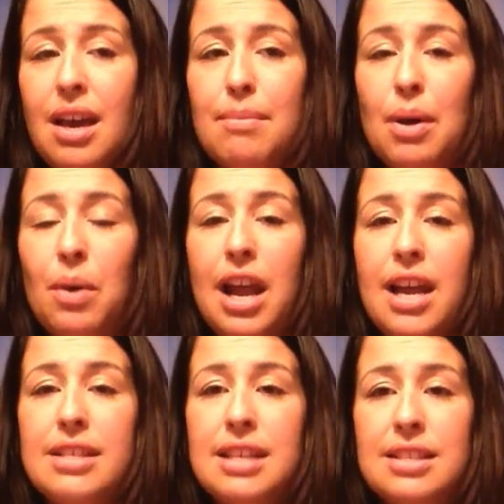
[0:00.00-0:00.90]
But when I
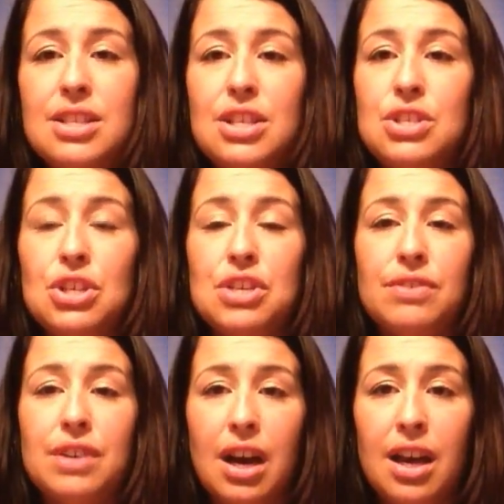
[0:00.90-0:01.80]
attended the Church
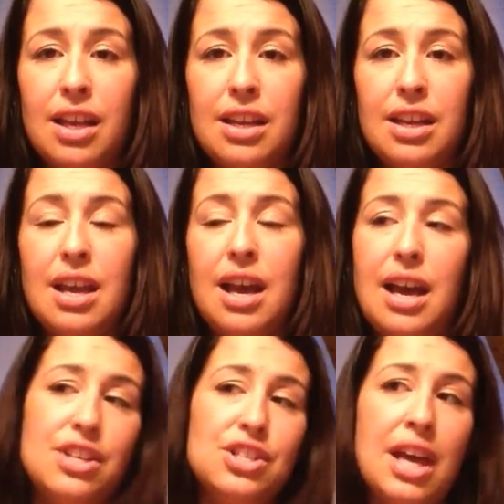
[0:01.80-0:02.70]
of God,
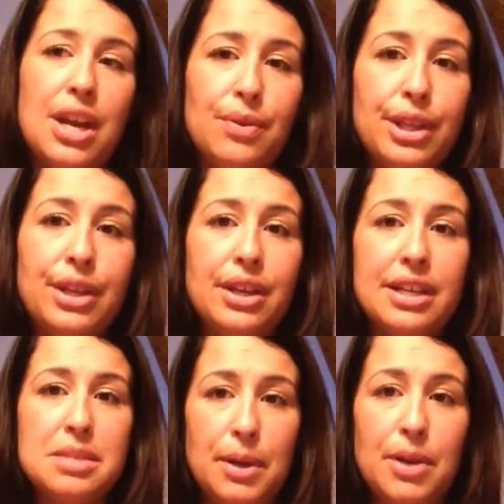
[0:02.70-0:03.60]
I actually had a really good
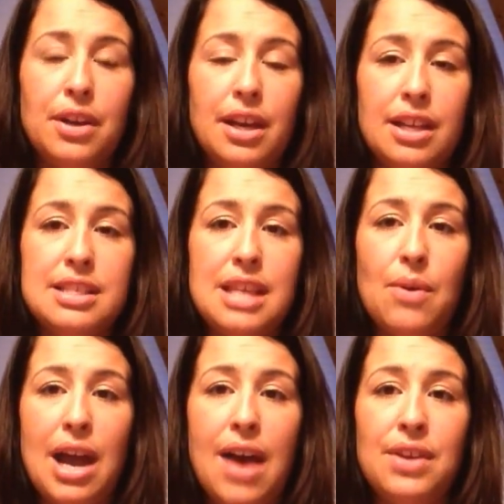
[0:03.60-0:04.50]
experience.
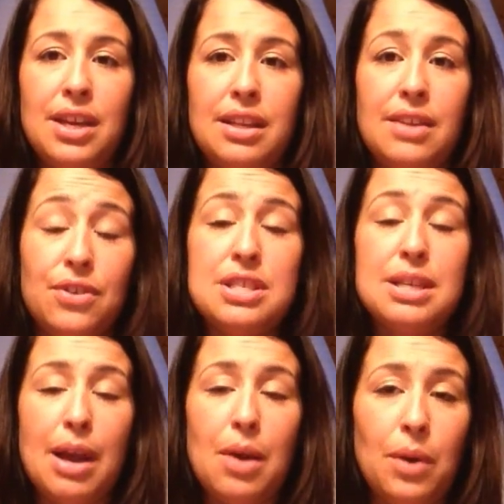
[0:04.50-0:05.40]
The first
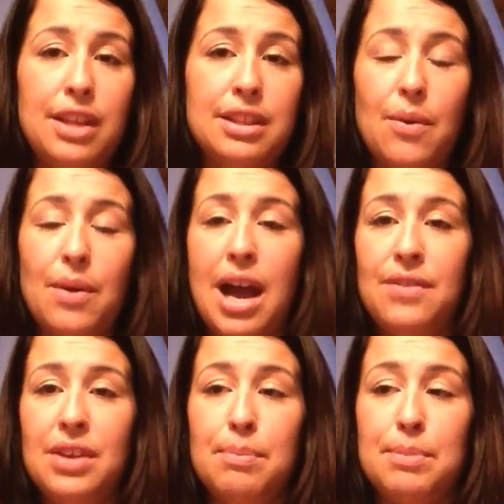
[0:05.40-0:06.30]
time I went, they were
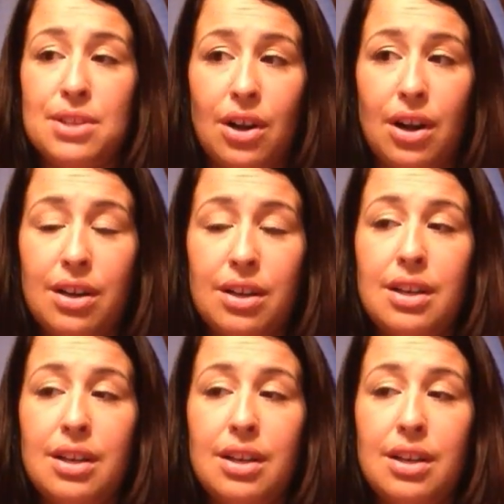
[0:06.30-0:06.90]
having a bazaar,